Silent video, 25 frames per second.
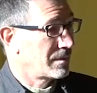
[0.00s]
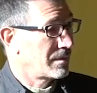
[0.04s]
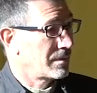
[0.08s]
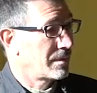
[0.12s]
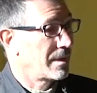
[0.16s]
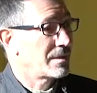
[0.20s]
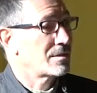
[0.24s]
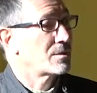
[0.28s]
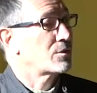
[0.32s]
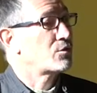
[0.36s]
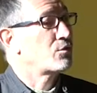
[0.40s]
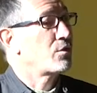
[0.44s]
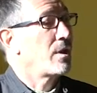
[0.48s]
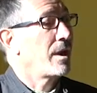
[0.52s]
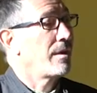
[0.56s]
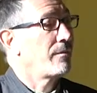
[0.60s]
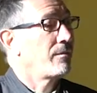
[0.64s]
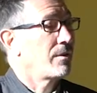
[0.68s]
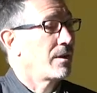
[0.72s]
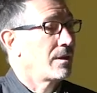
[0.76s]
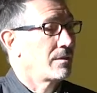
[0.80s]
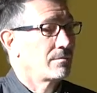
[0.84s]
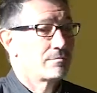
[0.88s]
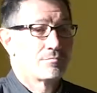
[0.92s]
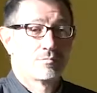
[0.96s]
There's a
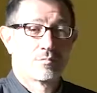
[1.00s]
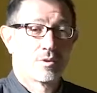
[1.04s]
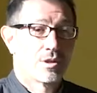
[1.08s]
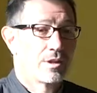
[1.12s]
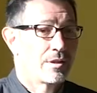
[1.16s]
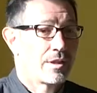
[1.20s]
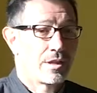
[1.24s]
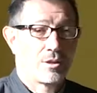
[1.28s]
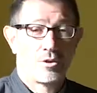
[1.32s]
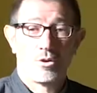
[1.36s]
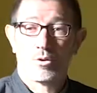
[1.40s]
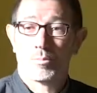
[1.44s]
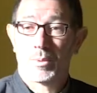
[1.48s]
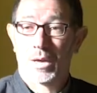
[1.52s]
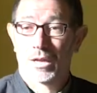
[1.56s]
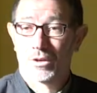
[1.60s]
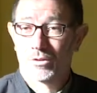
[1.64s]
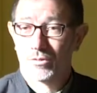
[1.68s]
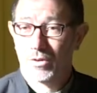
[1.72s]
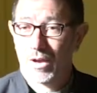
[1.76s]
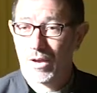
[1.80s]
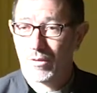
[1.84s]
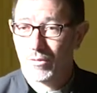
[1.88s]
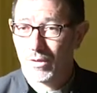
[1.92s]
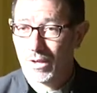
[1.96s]
traveller. Well, they knew about
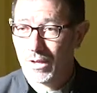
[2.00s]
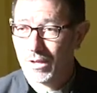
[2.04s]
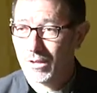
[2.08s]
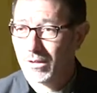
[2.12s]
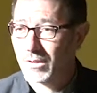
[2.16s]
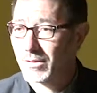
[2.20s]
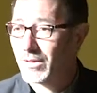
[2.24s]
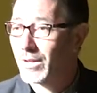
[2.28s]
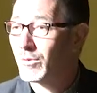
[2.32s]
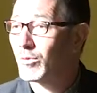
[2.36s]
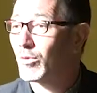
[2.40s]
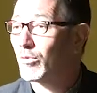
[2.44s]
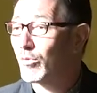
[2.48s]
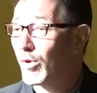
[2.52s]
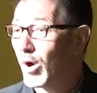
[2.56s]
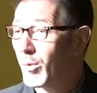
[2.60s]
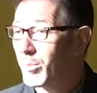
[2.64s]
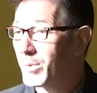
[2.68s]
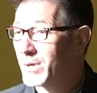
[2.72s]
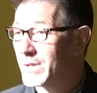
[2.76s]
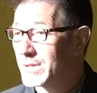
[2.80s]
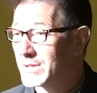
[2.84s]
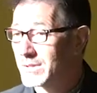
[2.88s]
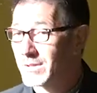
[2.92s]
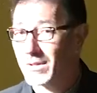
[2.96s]
travelling. There were
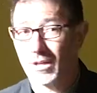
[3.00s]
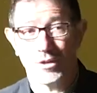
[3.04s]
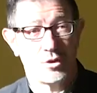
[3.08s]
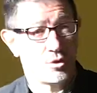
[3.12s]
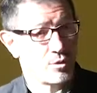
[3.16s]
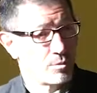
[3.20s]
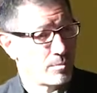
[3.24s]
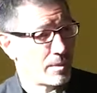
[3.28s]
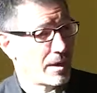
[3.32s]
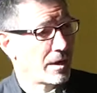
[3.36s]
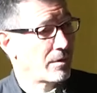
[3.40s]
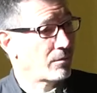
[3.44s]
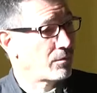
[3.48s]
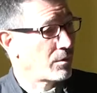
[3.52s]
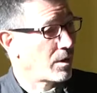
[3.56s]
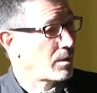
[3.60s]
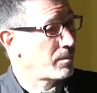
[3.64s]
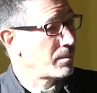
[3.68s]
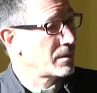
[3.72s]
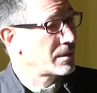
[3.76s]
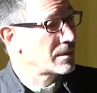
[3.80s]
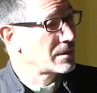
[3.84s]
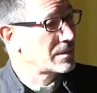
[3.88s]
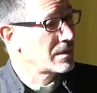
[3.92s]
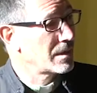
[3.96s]
robbers. They knew about
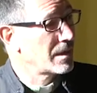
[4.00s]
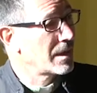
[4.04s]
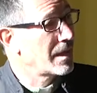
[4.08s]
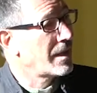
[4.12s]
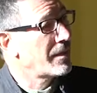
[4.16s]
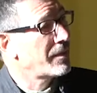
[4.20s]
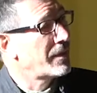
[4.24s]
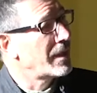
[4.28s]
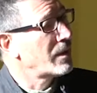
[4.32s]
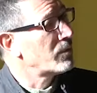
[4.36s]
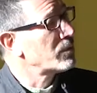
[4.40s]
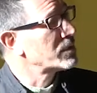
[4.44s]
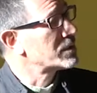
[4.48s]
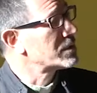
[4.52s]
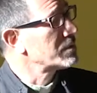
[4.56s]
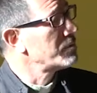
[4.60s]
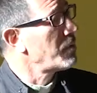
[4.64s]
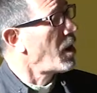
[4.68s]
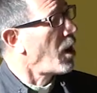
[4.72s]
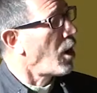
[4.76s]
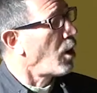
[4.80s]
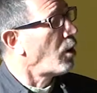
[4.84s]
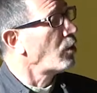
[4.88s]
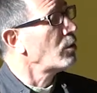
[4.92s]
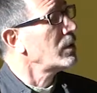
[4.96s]
robbers. There were some
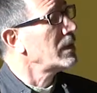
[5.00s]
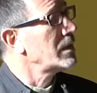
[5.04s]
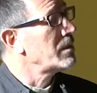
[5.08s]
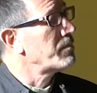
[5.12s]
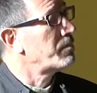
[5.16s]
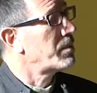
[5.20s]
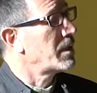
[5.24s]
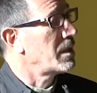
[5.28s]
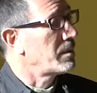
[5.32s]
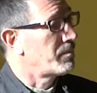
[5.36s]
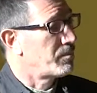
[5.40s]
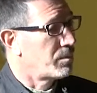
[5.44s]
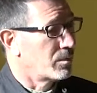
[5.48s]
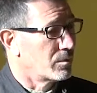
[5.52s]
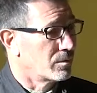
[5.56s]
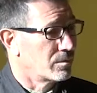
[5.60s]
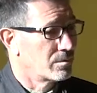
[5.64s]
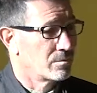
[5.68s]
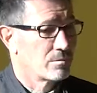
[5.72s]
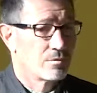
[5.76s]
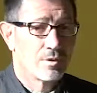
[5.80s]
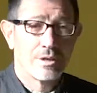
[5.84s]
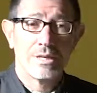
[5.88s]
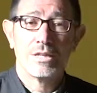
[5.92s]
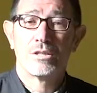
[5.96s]
holy people,
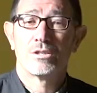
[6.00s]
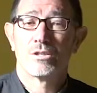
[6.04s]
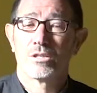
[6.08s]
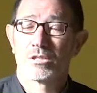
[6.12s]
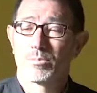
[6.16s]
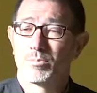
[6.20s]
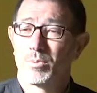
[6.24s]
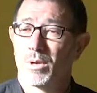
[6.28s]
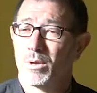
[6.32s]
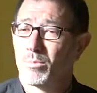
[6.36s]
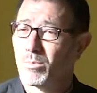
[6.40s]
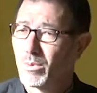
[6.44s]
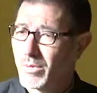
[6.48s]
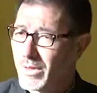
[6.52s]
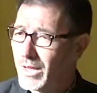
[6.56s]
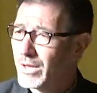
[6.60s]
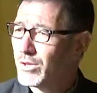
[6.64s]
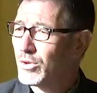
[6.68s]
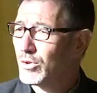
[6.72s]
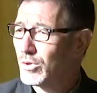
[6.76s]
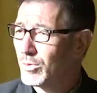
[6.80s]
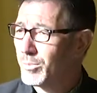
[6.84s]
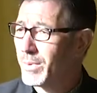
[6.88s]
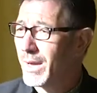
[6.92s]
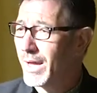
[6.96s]
religious people. They
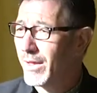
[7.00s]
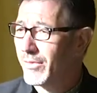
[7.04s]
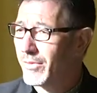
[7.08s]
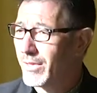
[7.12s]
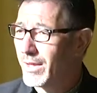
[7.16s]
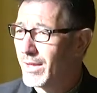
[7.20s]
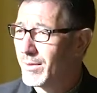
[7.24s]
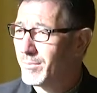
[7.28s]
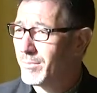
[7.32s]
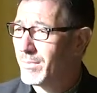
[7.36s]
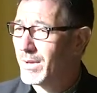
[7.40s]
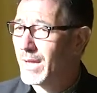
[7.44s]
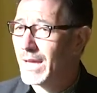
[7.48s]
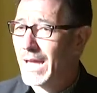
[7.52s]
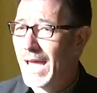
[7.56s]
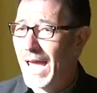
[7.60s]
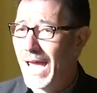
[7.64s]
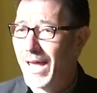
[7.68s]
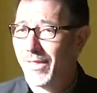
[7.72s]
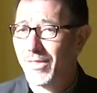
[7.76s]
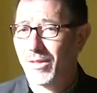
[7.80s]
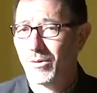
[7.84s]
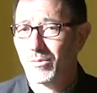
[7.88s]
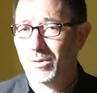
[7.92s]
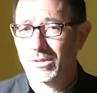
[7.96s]
knew about them.
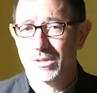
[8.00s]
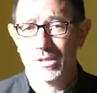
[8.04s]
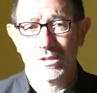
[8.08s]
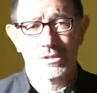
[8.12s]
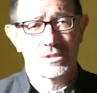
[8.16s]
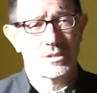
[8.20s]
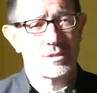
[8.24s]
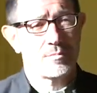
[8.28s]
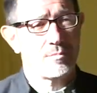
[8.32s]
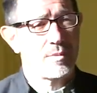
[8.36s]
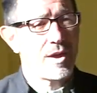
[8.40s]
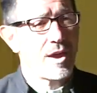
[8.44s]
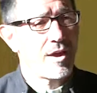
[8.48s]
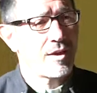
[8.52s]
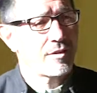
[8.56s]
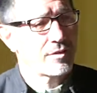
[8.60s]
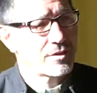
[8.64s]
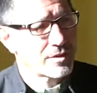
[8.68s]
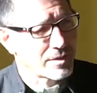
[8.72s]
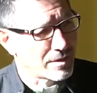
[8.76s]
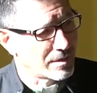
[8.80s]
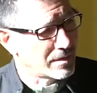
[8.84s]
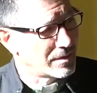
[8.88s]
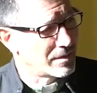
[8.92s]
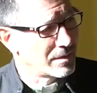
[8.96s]
And there was a
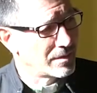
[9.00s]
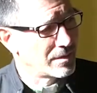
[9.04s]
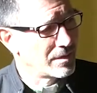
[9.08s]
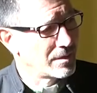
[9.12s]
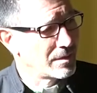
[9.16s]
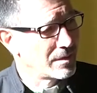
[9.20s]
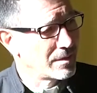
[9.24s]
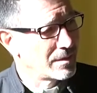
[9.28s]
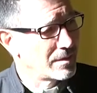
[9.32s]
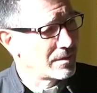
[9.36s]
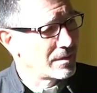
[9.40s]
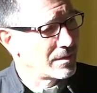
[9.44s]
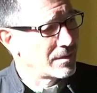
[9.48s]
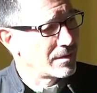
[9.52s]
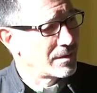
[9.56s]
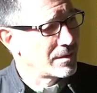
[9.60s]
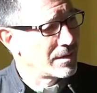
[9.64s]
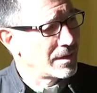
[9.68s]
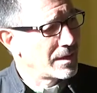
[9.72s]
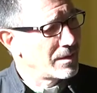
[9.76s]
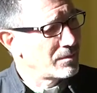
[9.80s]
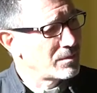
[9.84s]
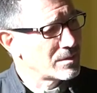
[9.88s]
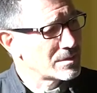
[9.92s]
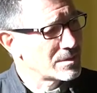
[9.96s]
Samaritan.
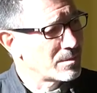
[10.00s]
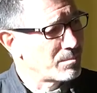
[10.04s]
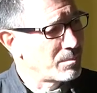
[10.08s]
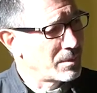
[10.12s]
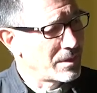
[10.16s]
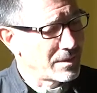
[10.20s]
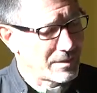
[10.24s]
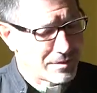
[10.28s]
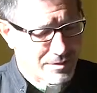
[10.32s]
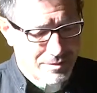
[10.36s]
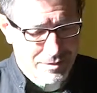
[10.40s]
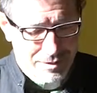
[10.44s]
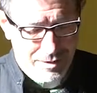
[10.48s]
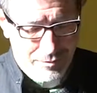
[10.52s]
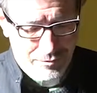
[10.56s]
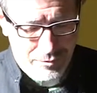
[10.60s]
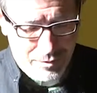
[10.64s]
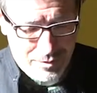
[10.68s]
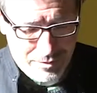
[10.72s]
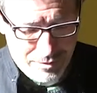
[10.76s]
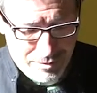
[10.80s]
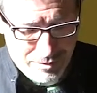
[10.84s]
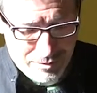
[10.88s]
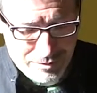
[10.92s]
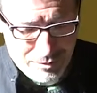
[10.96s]
He was a bit
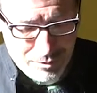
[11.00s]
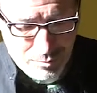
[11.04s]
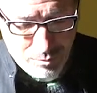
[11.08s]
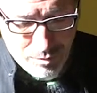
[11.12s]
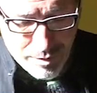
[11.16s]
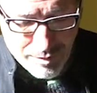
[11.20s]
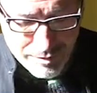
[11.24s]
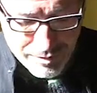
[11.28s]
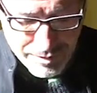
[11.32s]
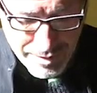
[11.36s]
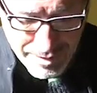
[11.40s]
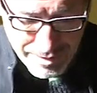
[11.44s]
different to what